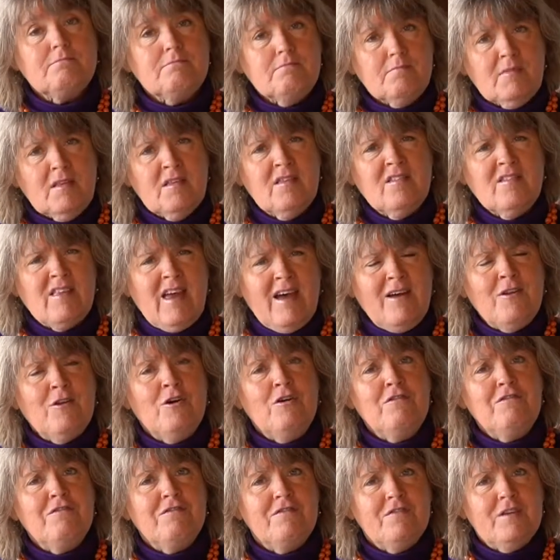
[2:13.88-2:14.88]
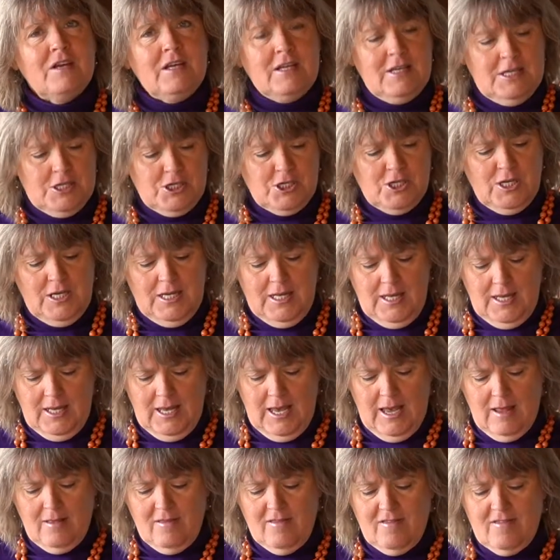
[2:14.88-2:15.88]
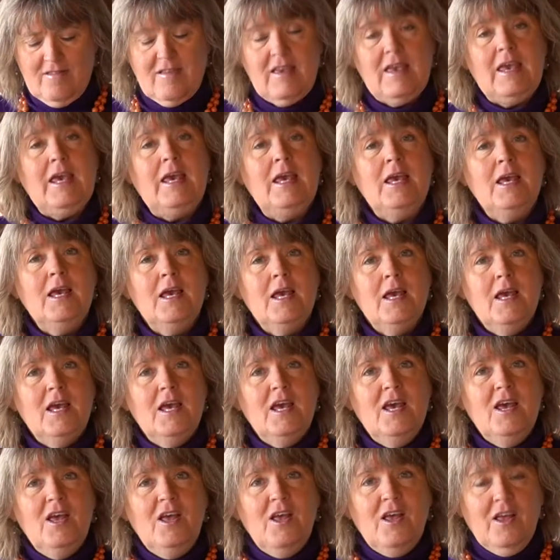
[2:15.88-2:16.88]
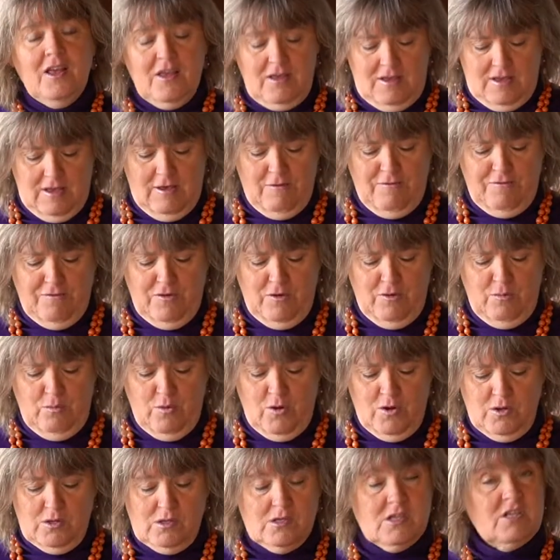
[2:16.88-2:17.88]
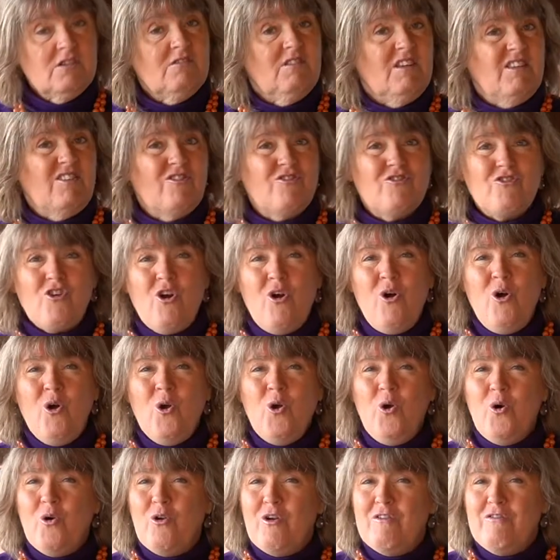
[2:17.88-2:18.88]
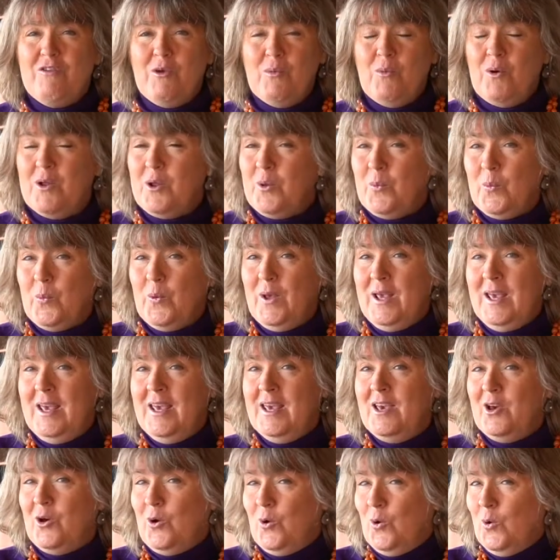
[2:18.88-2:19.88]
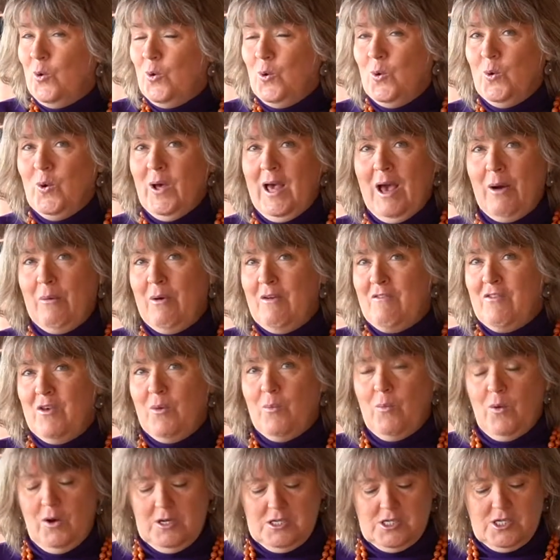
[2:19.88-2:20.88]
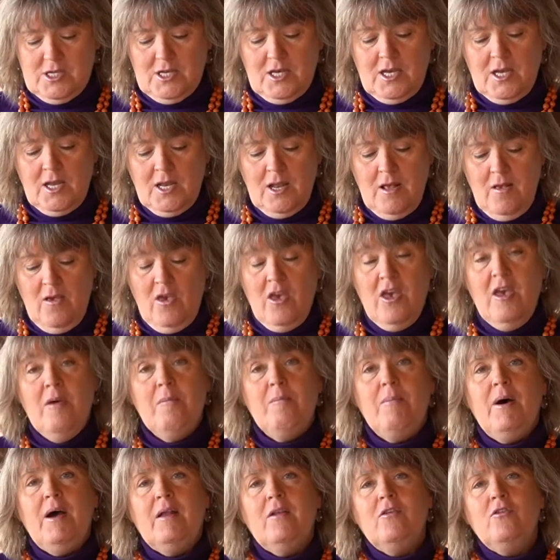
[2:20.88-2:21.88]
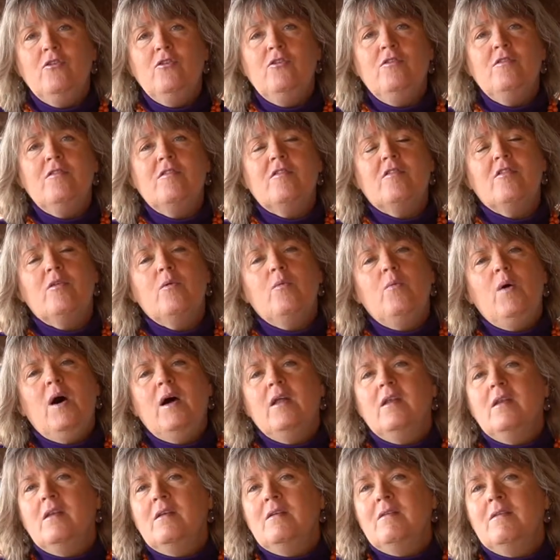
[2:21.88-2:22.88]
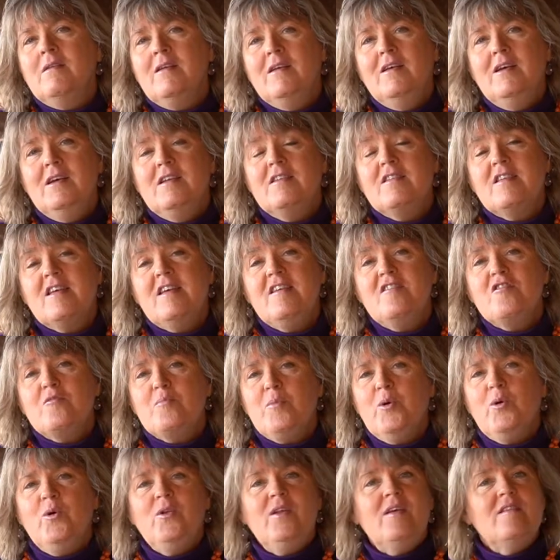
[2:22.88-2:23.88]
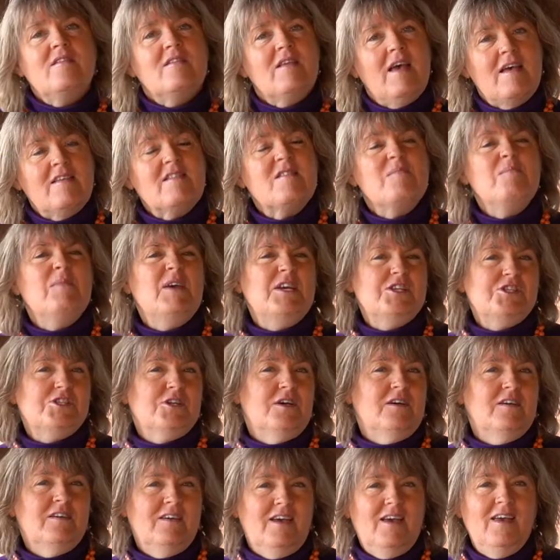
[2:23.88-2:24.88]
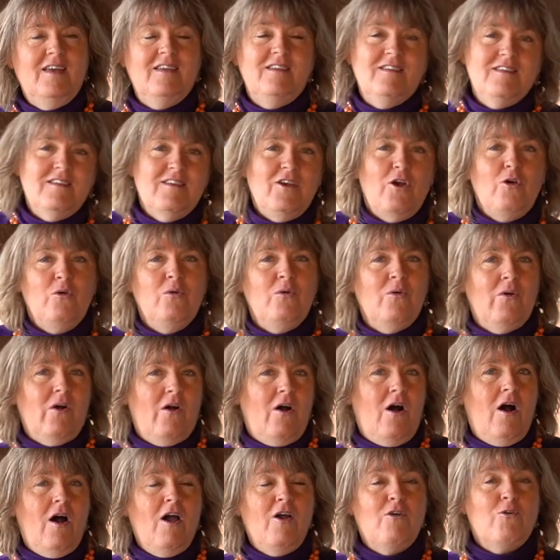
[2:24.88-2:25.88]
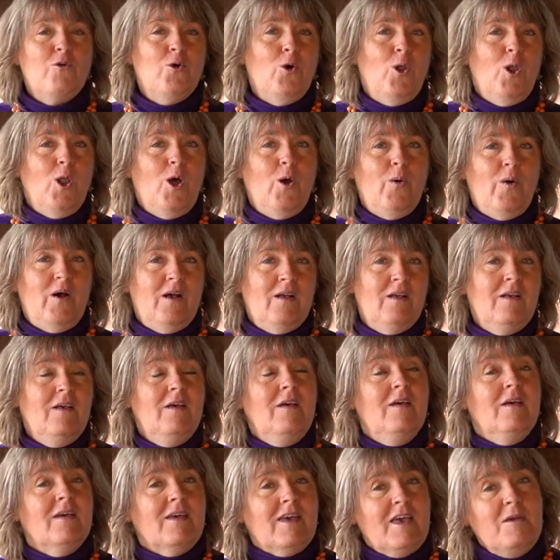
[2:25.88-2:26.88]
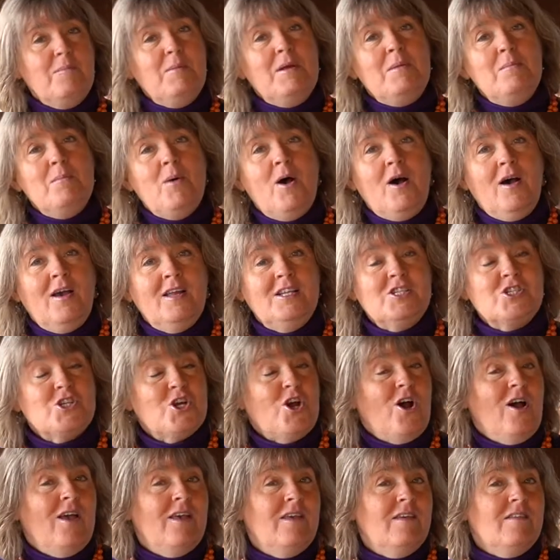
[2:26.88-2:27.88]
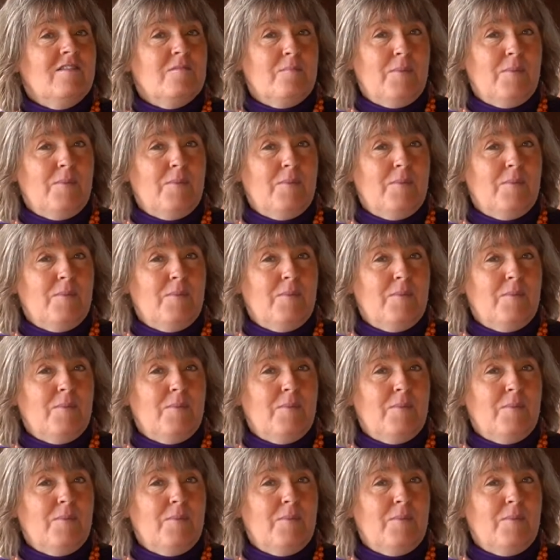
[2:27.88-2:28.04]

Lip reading: start off initially and see if you want it strong or if you want it weak or however you want it, but use the 1 teaspoon as a measure and go higher or lower. Keep in mind, chai